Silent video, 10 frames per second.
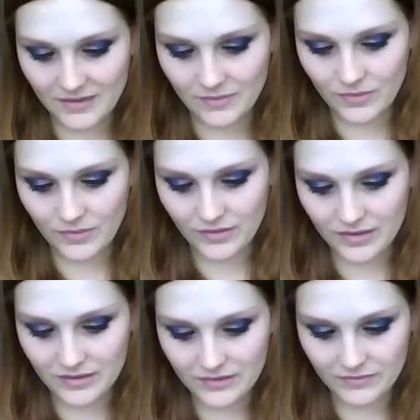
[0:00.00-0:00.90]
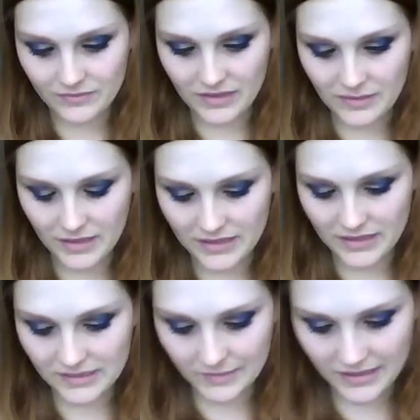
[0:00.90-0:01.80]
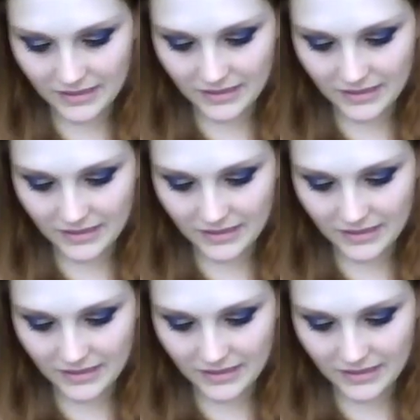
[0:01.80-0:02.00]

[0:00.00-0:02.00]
But that doesn't really matter to me.